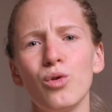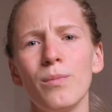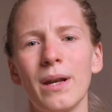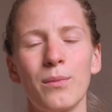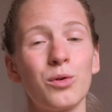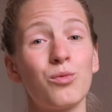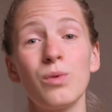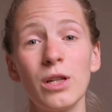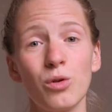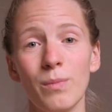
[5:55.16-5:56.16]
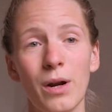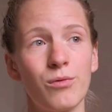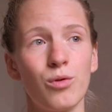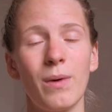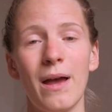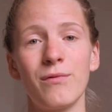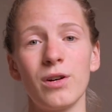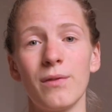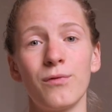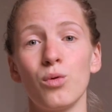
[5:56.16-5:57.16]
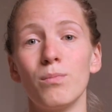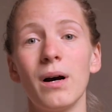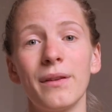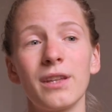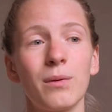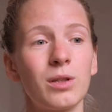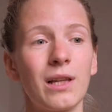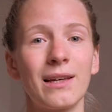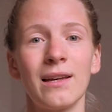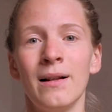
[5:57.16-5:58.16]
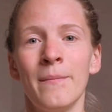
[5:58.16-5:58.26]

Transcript: room and I would redo my room every few months. I would like